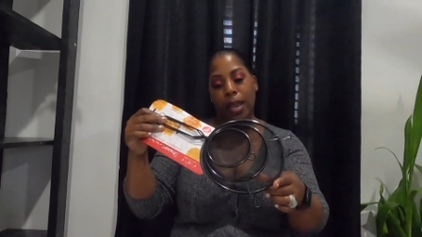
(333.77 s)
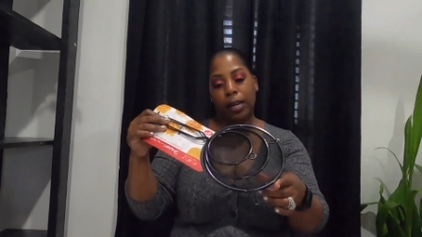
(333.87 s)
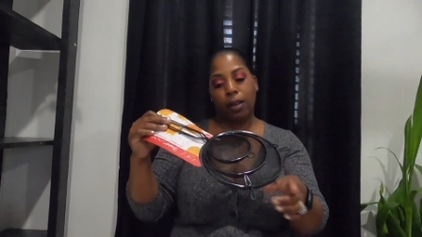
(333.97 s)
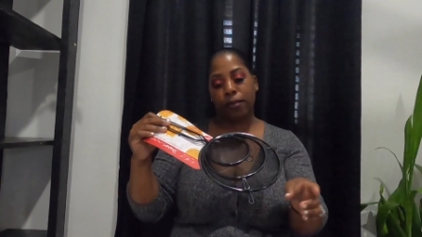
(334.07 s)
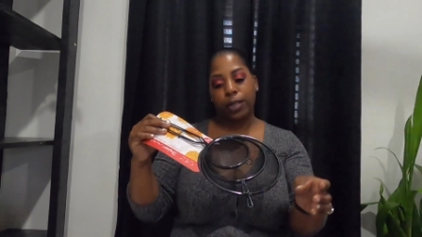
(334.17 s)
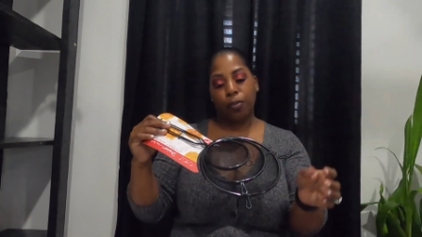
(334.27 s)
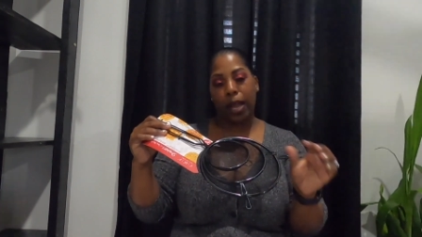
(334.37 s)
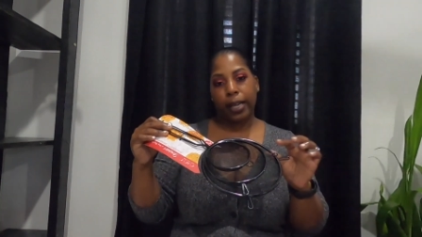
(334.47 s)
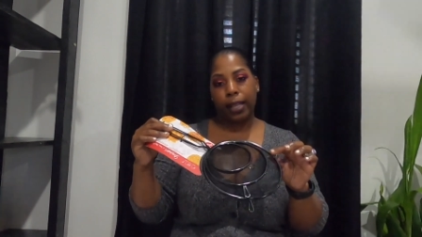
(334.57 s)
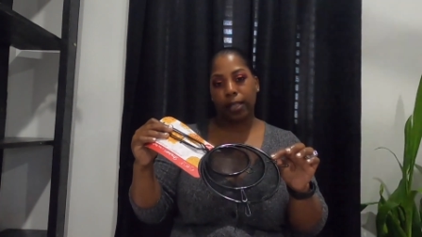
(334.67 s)
and the only reason
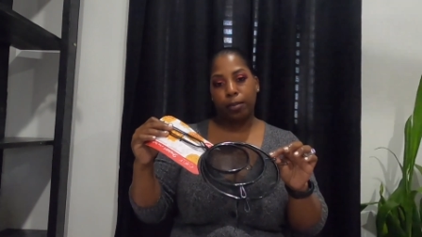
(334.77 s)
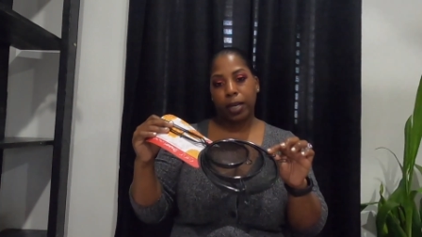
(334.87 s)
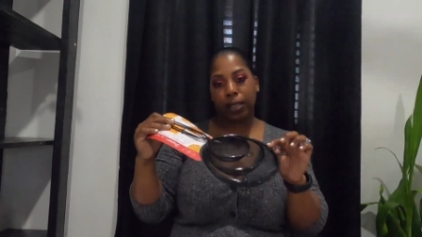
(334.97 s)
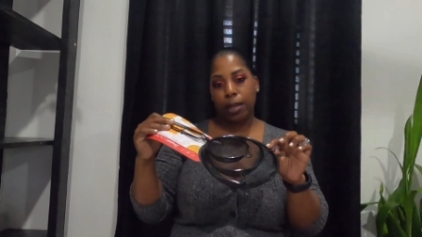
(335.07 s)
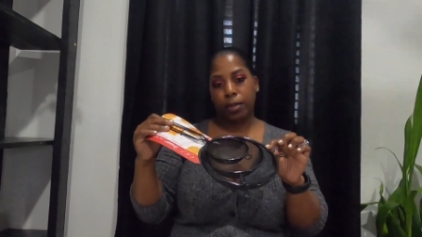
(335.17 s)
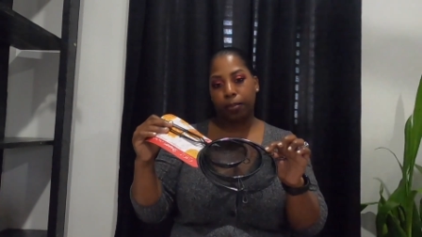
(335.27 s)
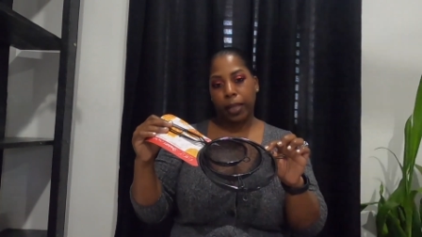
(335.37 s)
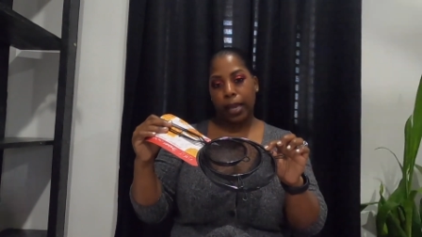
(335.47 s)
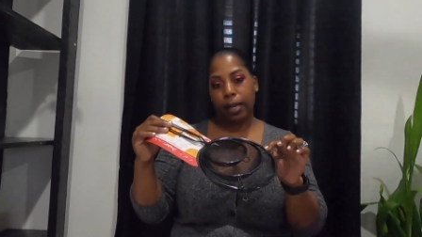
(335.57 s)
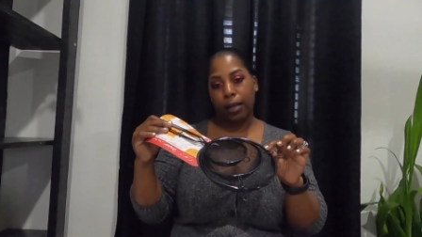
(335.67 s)
why I got them because they was
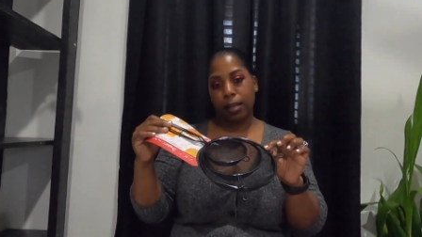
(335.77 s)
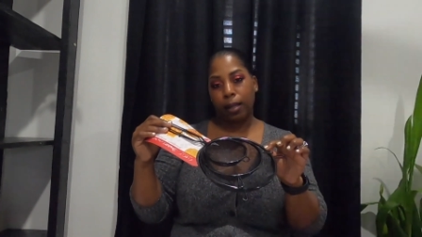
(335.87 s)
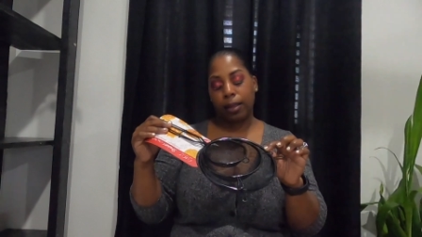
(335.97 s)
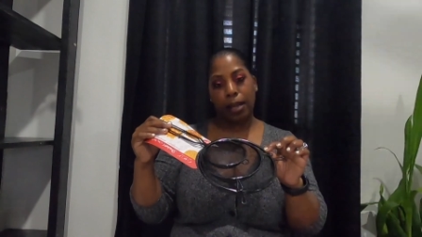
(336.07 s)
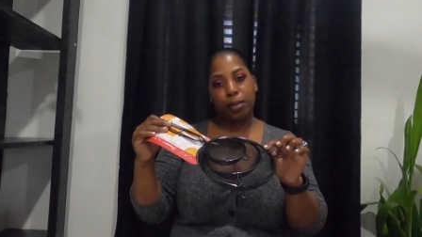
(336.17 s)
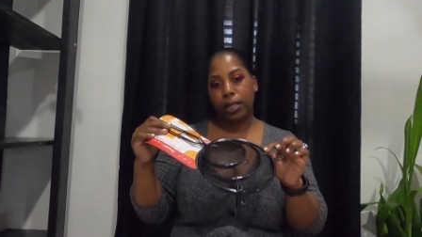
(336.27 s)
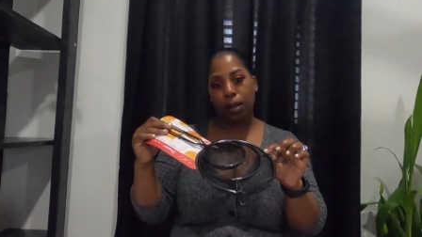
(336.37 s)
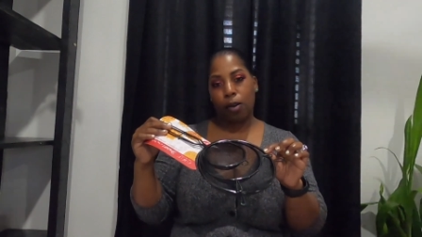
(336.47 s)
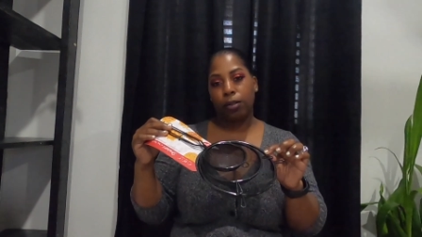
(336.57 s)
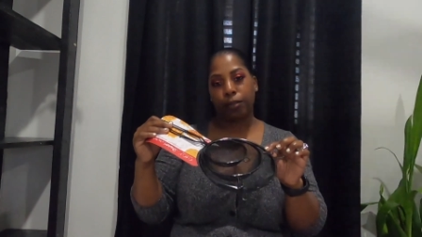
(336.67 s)
black. That was the
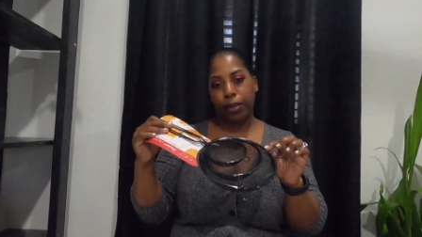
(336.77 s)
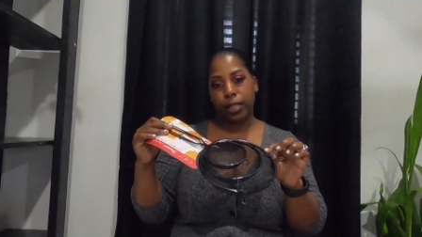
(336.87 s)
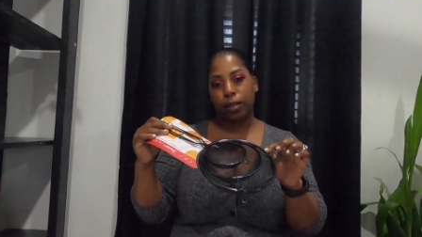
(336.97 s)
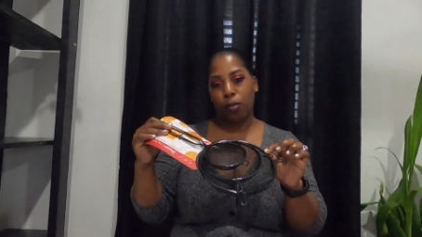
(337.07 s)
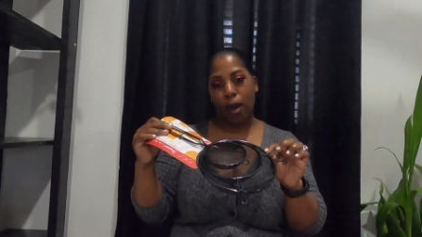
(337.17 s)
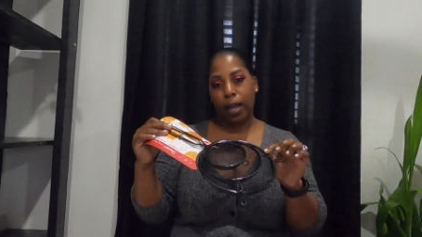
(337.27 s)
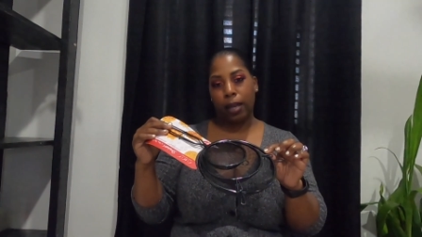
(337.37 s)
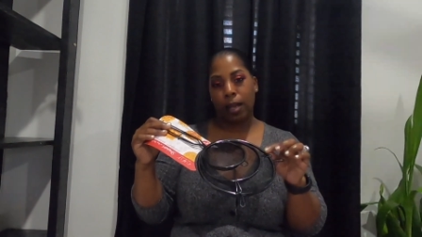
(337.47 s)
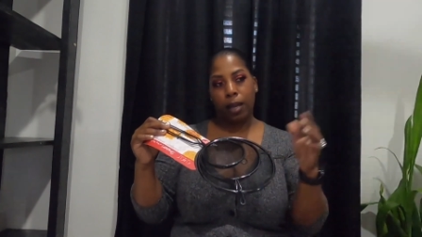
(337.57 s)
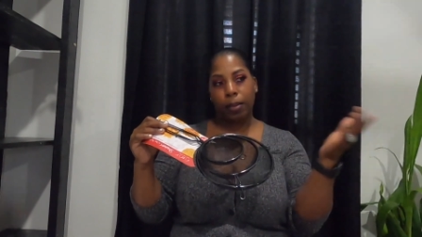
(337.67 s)
only reason why,
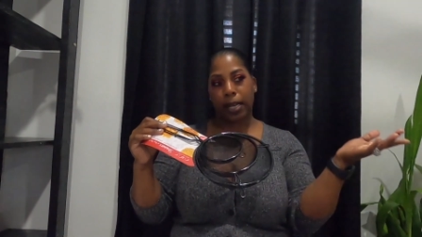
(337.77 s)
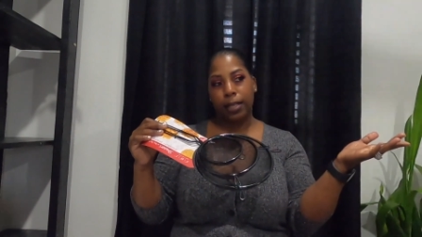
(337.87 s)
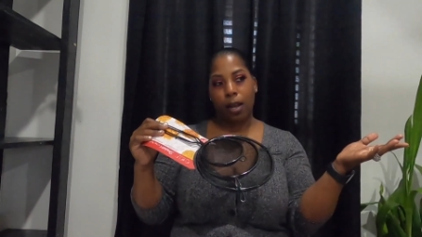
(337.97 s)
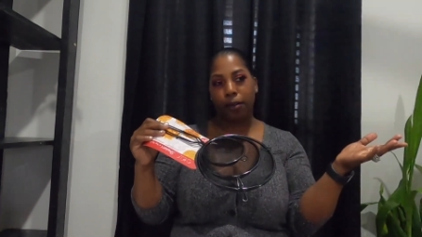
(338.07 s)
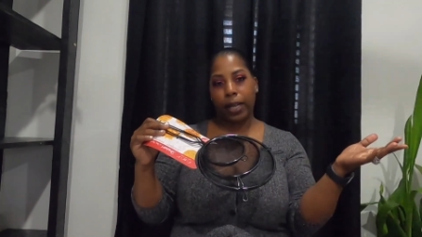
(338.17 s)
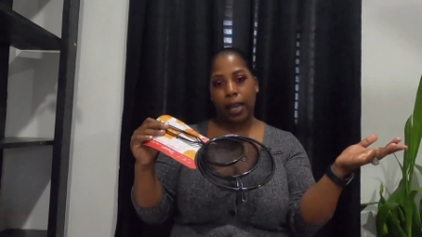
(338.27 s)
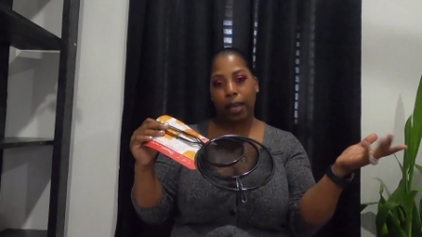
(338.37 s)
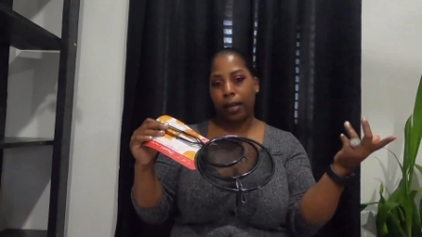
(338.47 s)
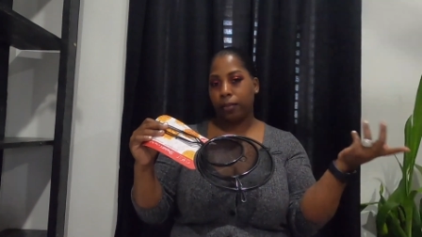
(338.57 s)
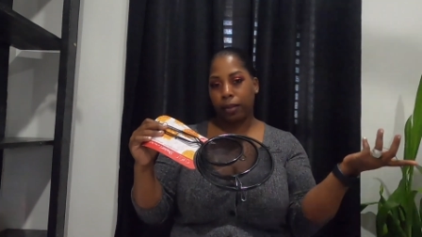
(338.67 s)
because I already
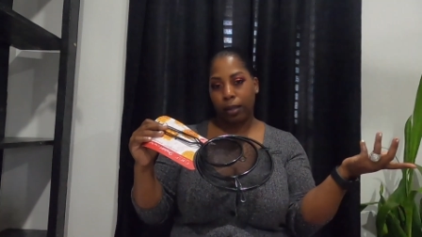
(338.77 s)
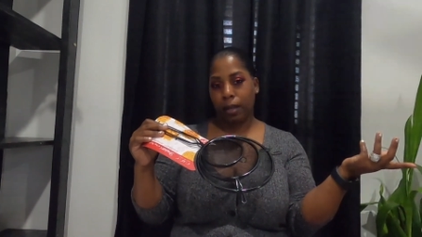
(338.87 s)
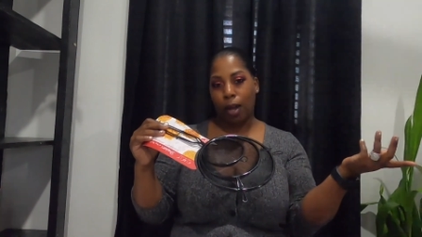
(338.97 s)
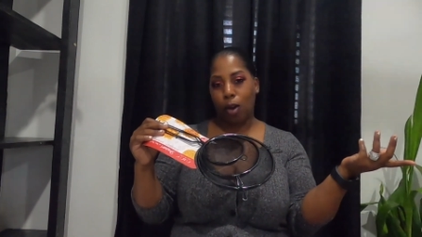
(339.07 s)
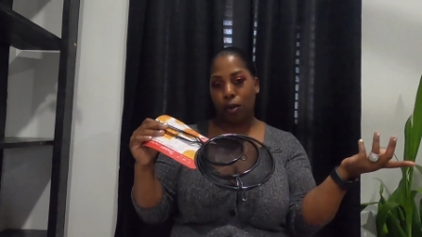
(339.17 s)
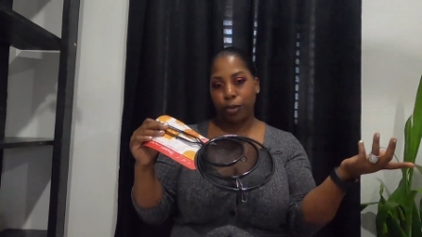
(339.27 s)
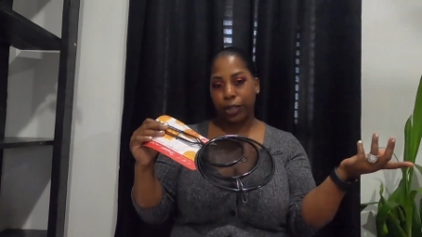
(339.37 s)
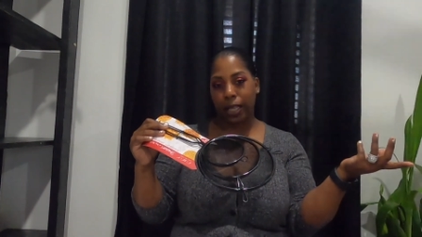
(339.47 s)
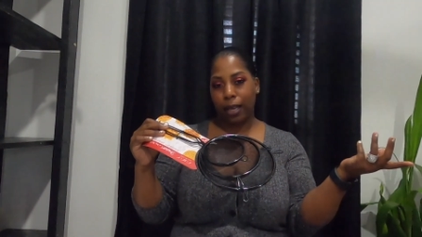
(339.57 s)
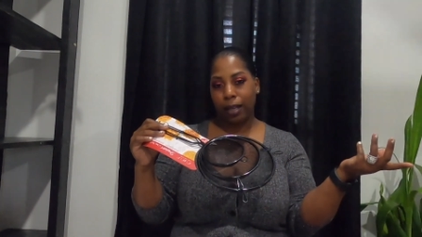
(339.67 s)
have a whole
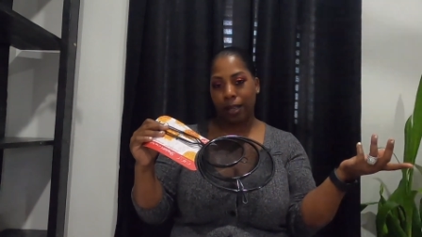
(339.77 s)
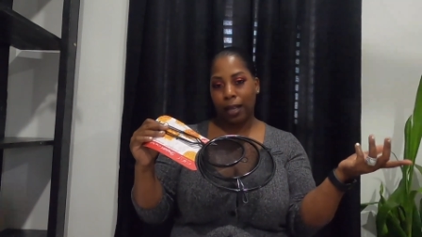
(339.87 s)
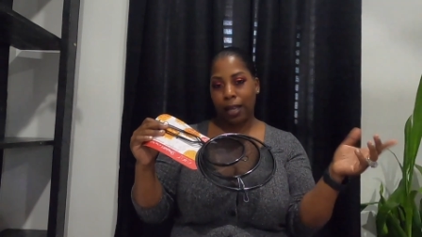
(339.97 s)
set,